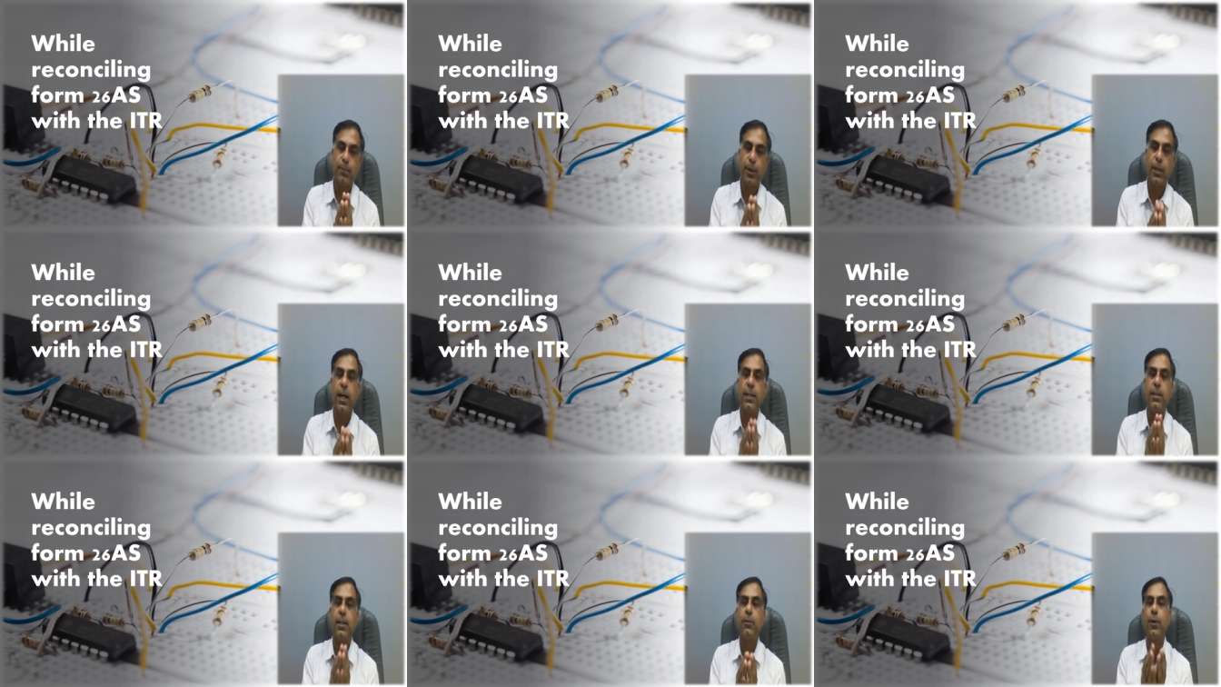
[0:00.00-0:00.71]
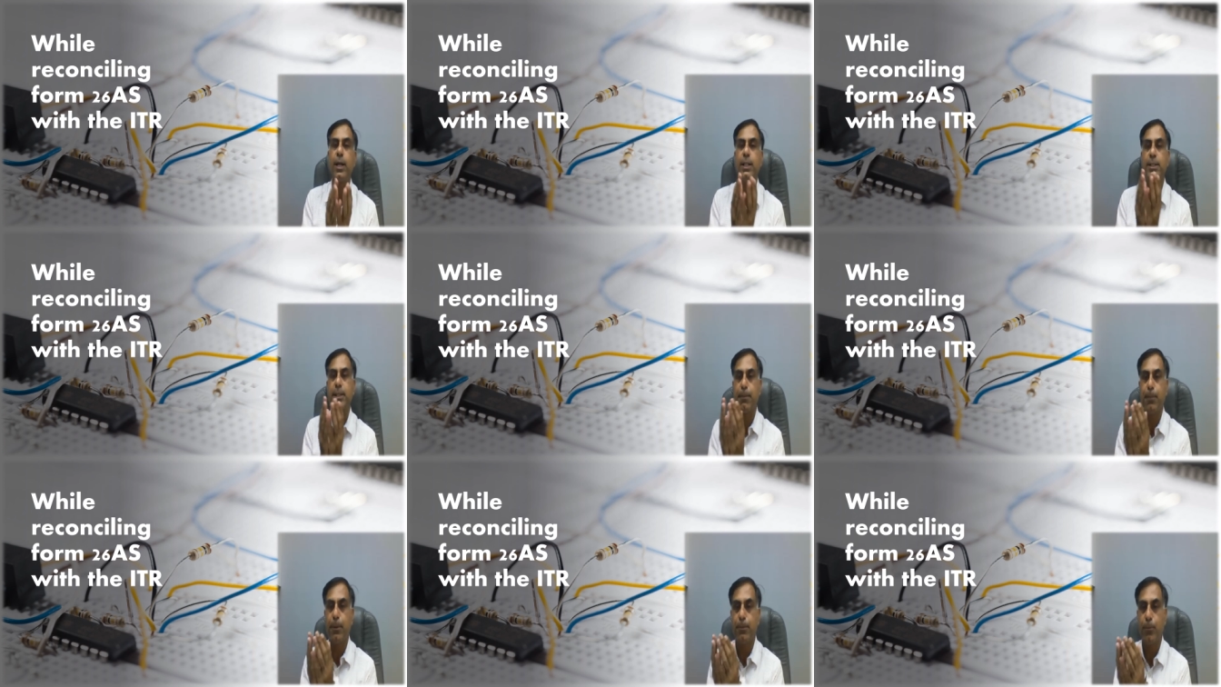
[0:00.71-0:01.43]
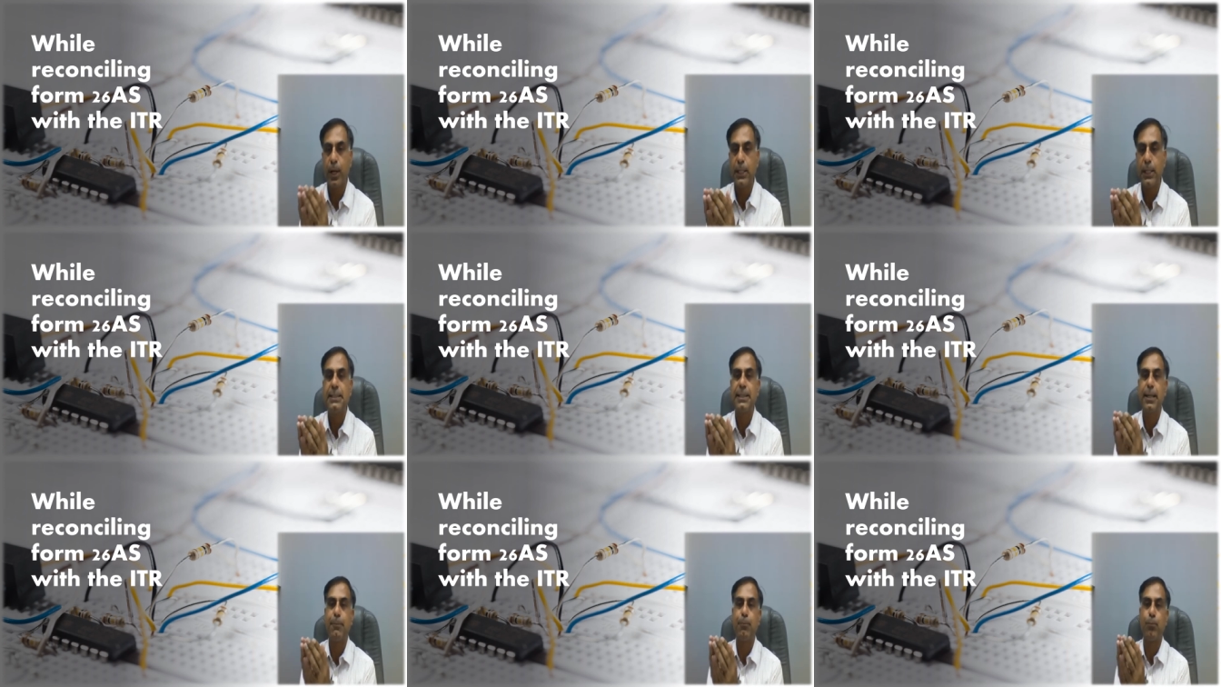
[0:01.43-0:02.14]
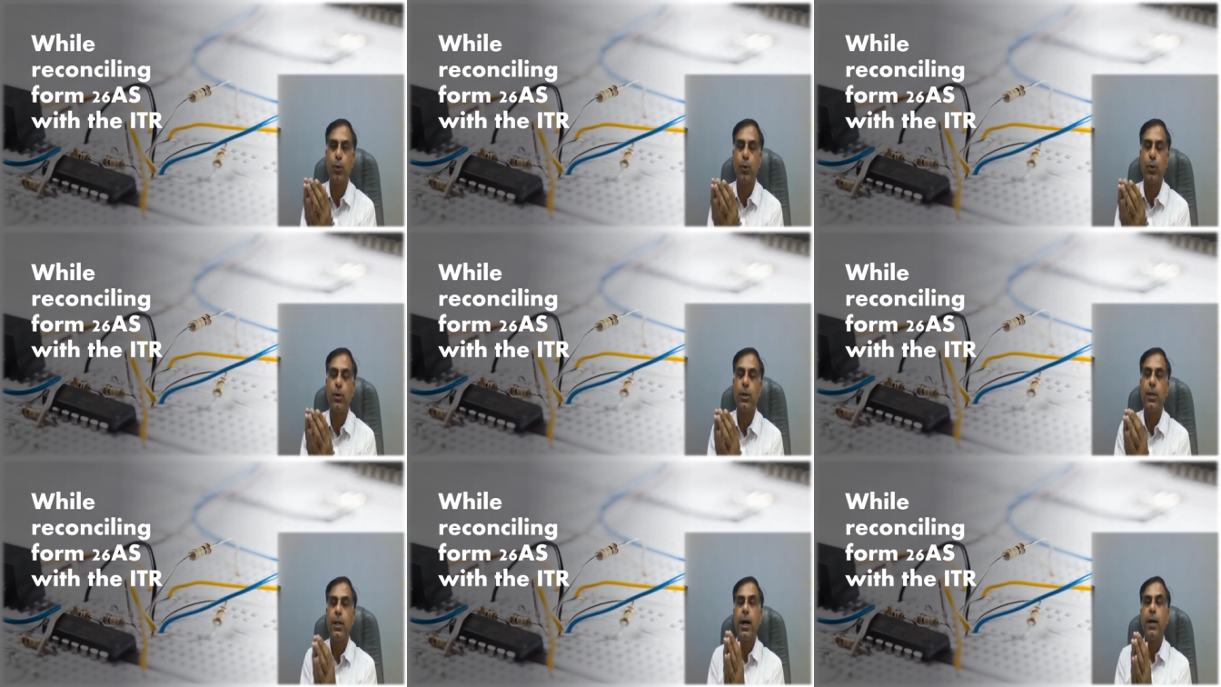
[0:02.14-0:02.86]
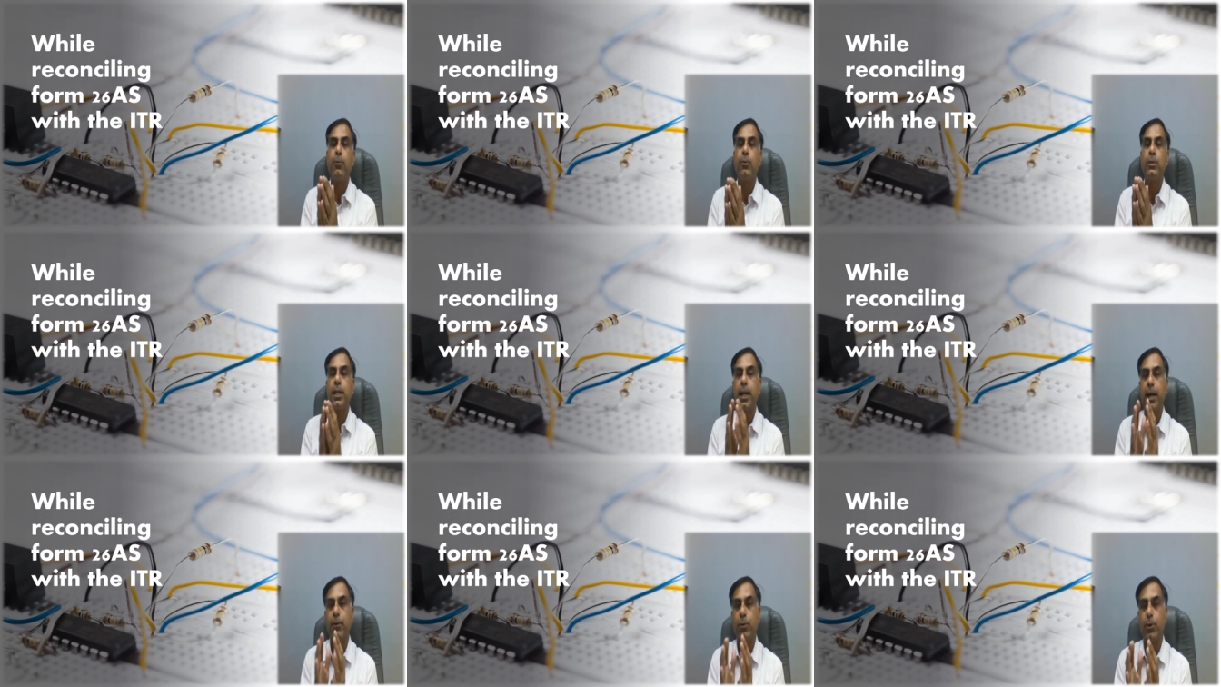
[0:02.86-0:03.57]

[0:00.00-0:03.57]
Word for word: And rather if I step up one step more, I would say have you